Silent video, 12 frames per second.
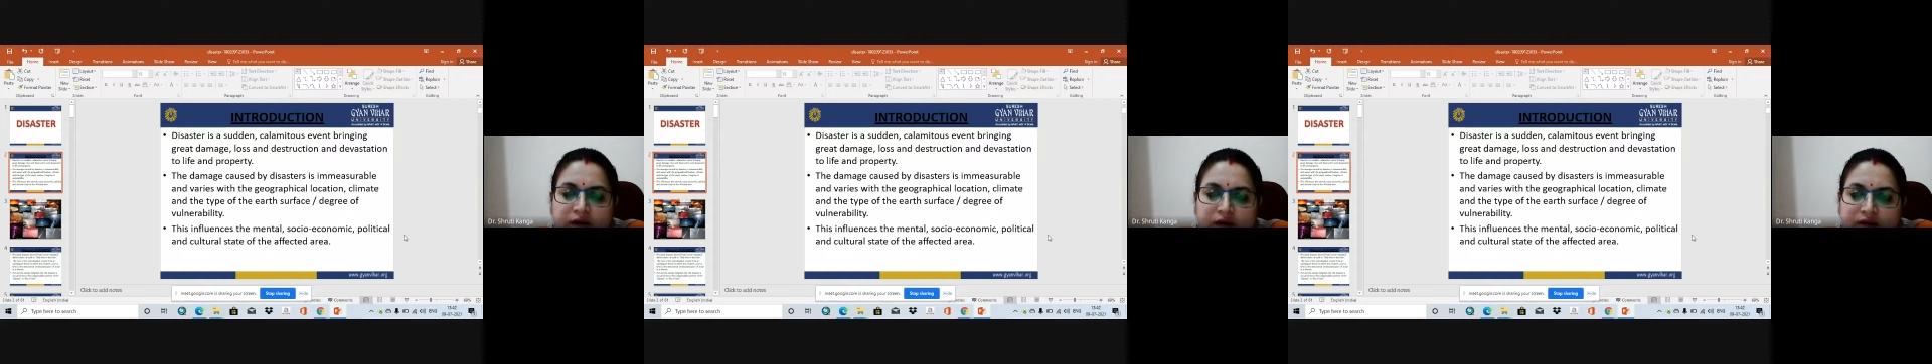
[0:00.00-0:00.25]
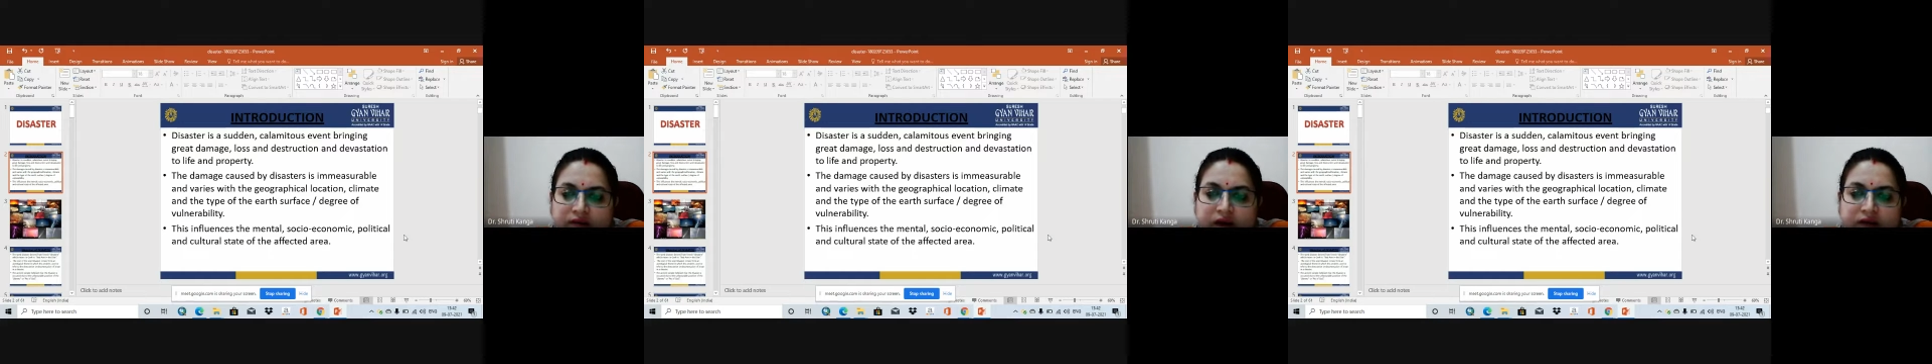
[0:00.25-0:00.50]

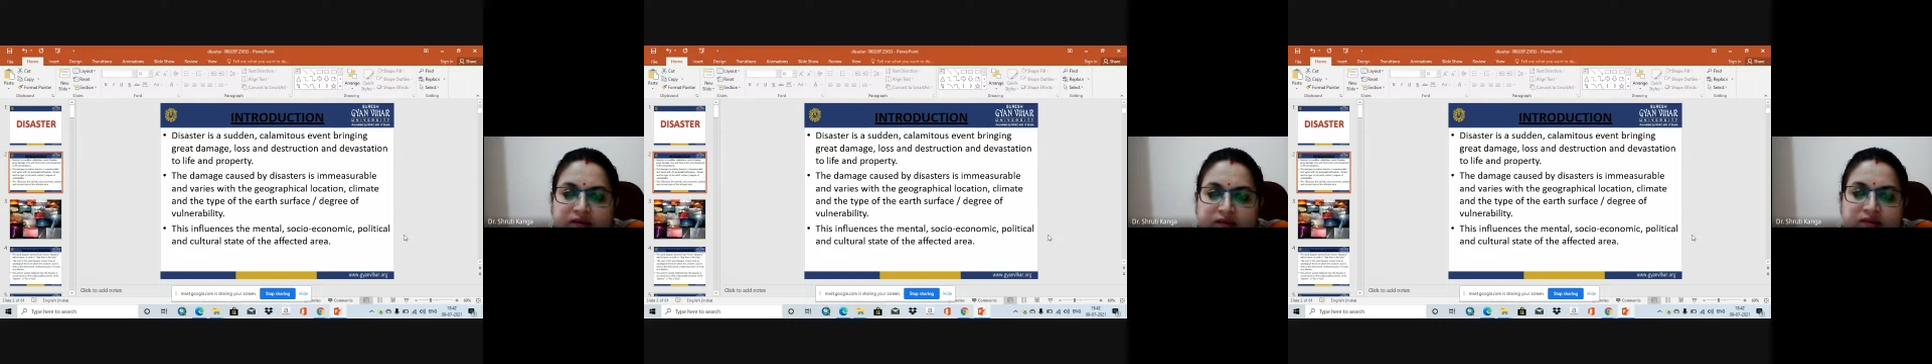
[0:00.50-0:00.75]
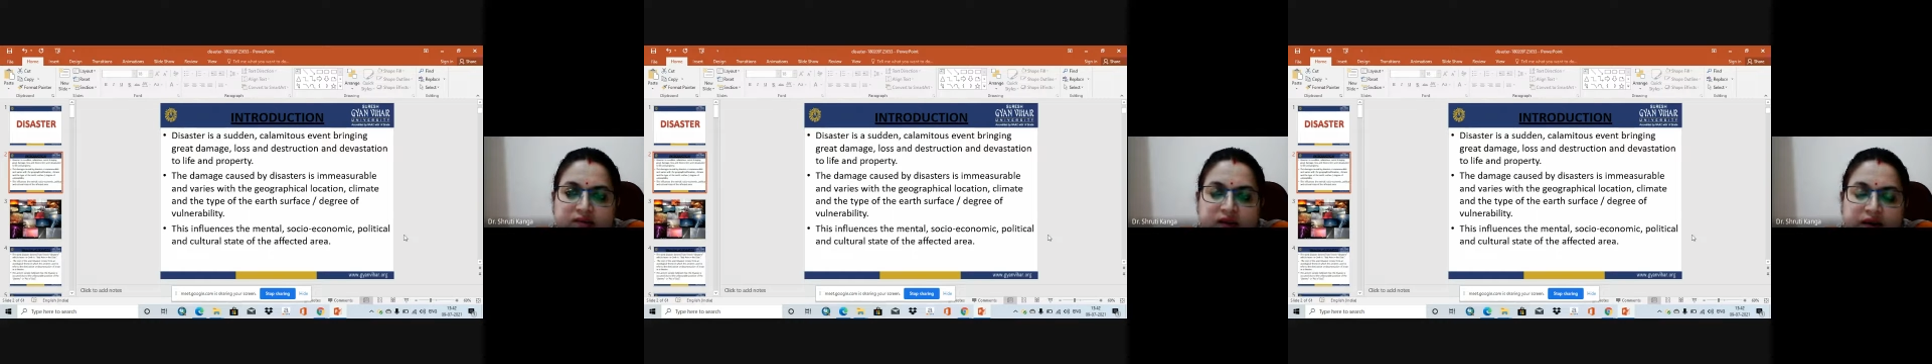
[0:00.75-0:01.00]

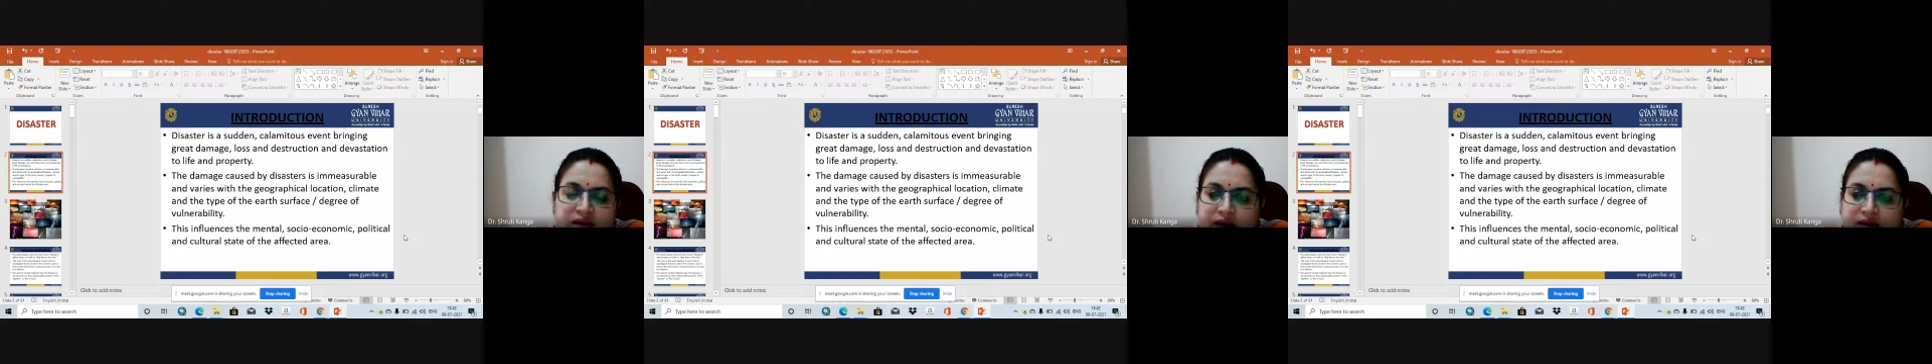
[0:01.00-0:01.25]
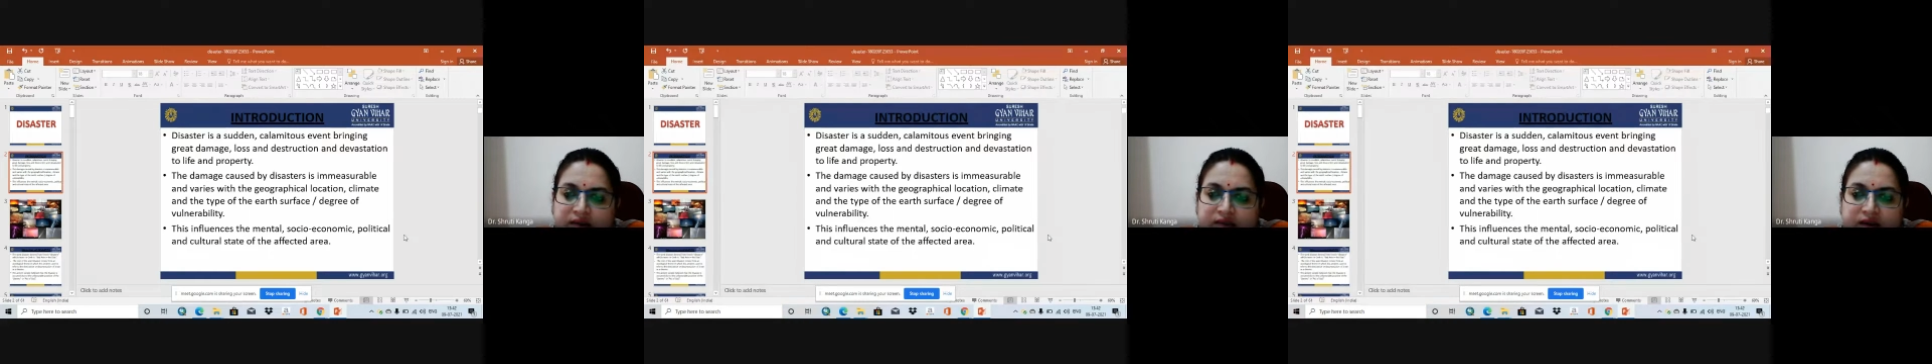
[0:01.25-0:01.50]
disasters like
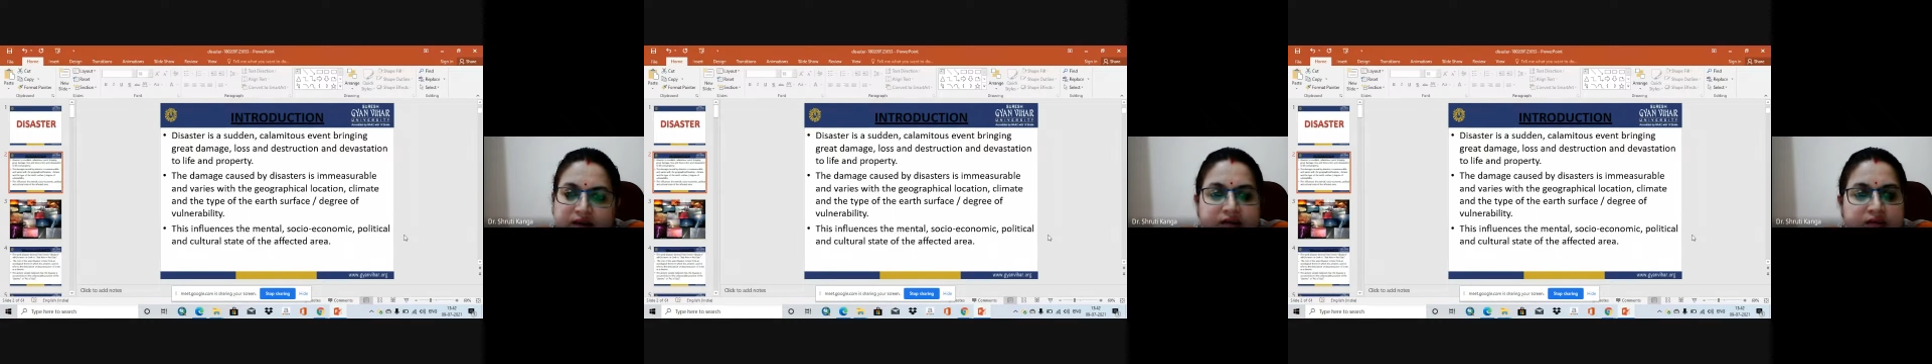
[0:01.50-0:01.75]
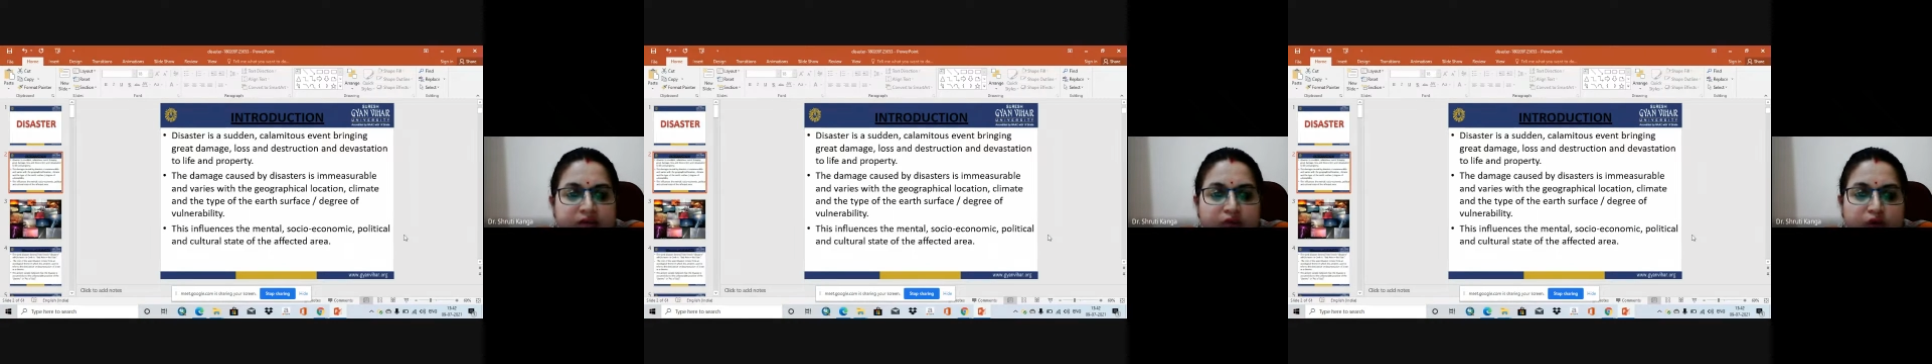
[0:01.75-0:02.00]
landslides,
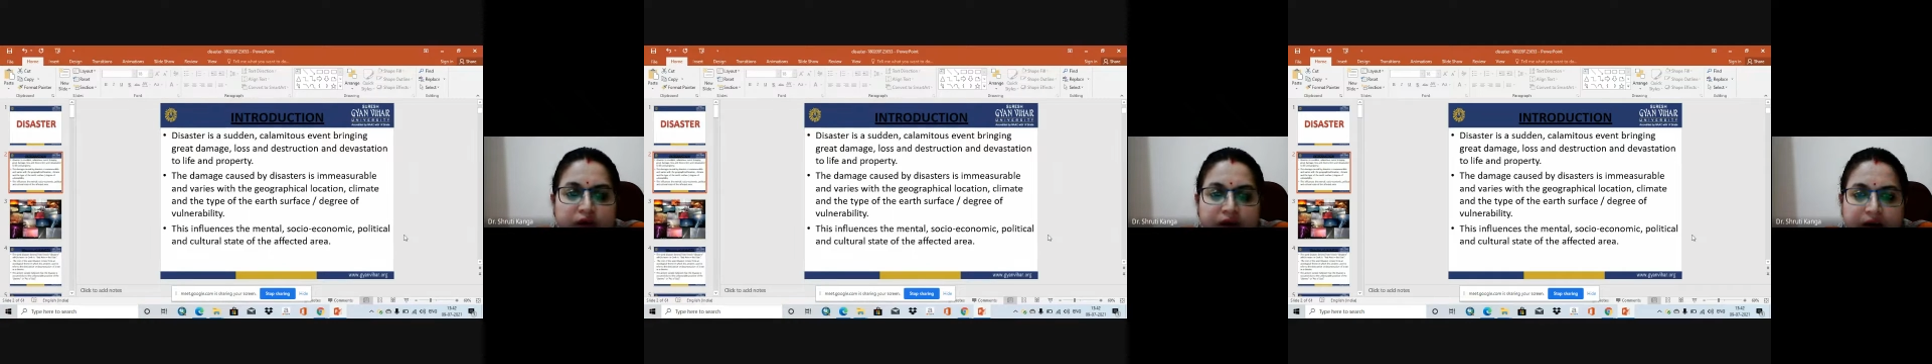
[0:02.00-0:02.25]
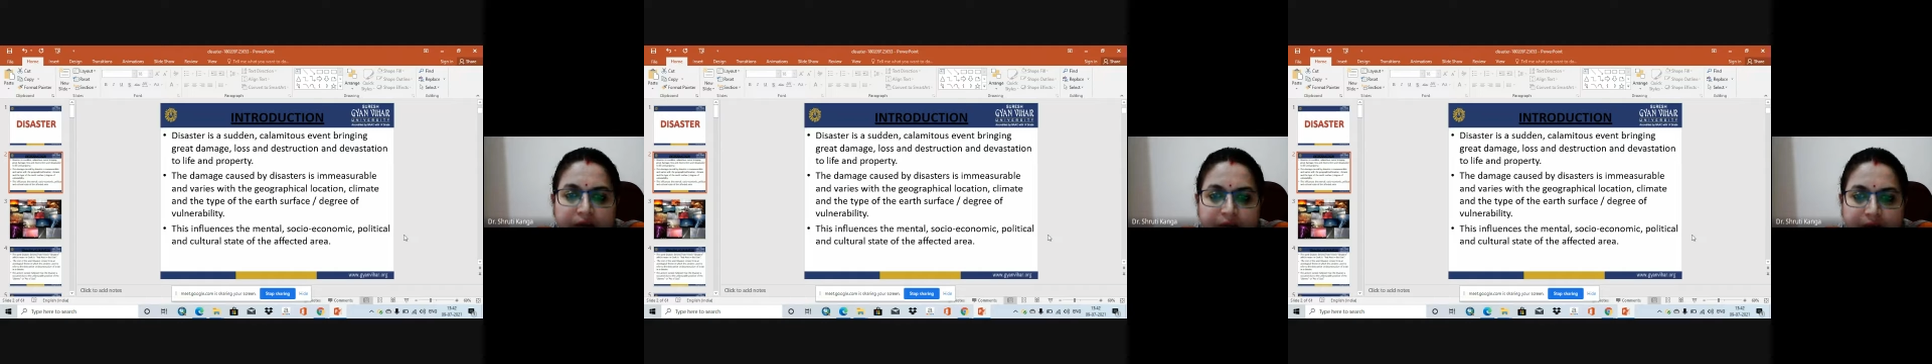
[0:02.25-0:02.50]
they won't
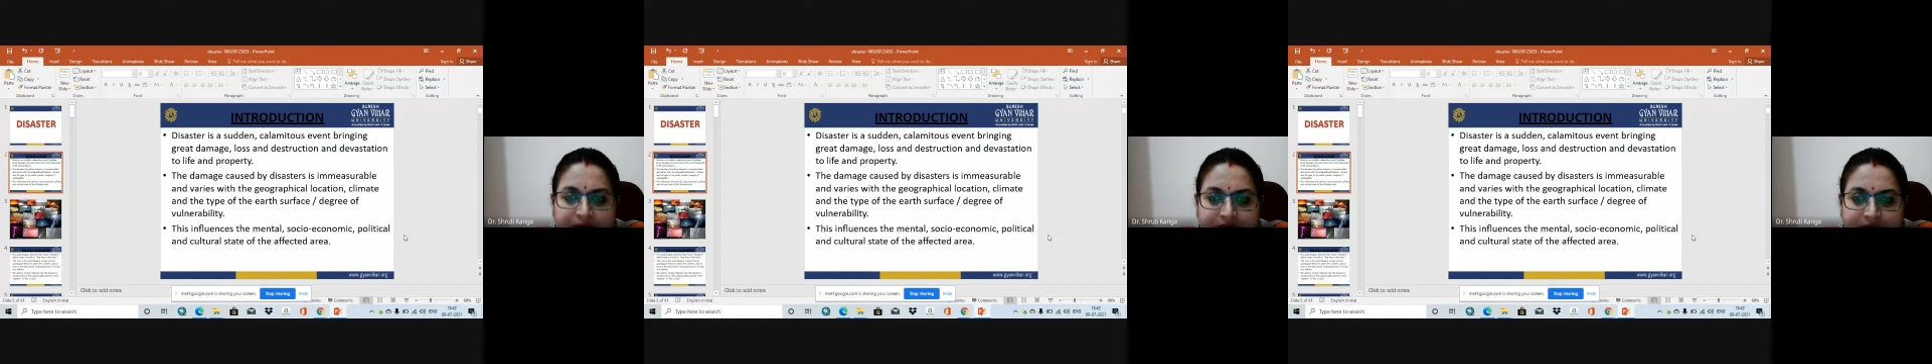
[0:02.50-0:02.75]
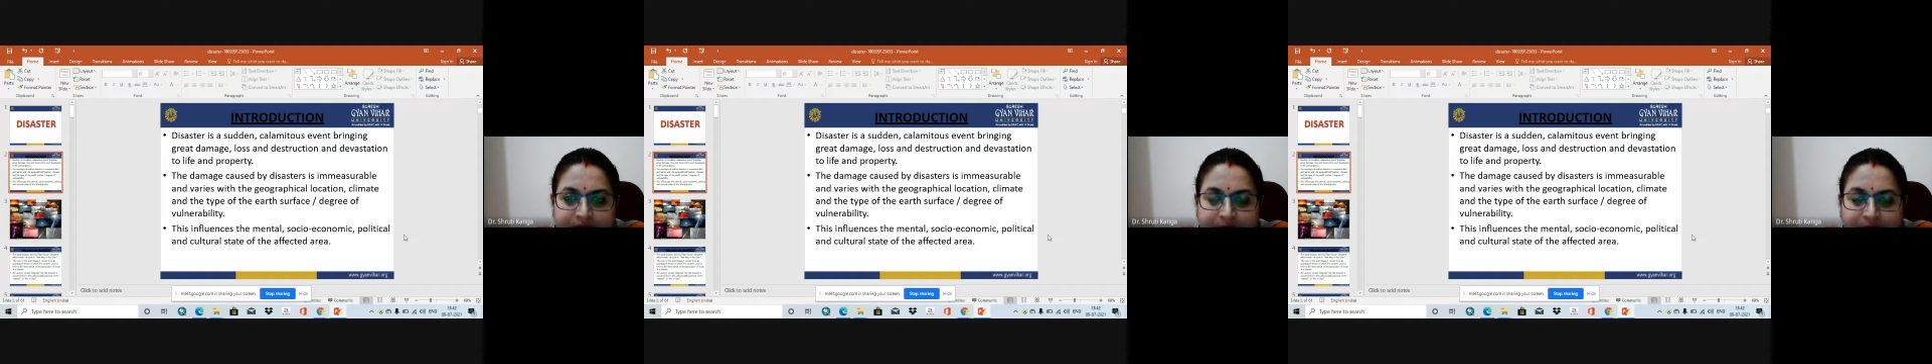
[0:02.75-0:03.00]
take
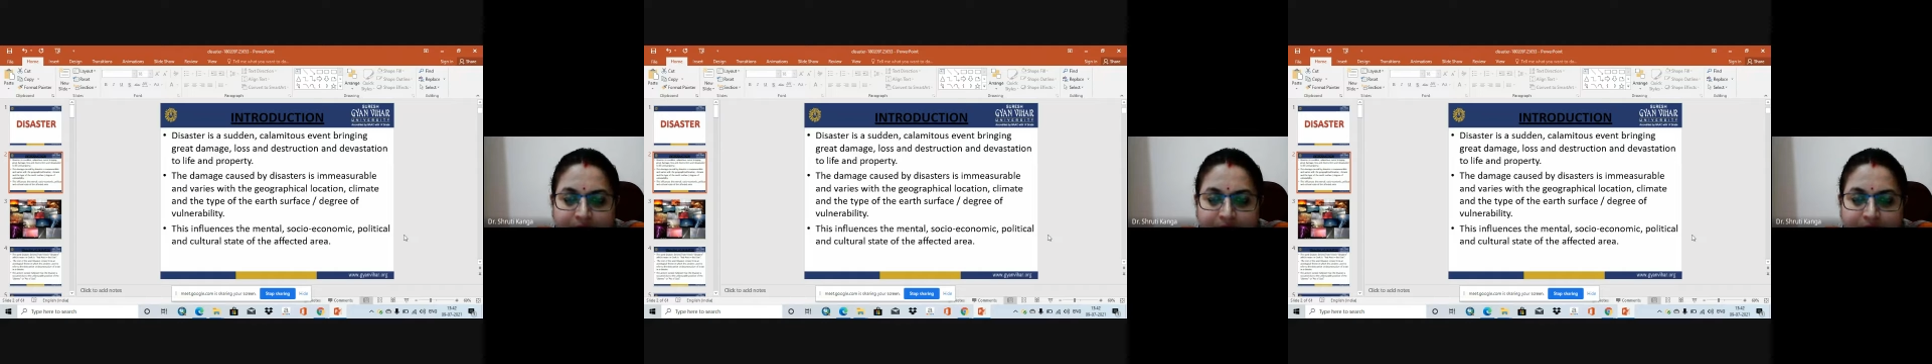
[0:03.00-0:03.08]
place.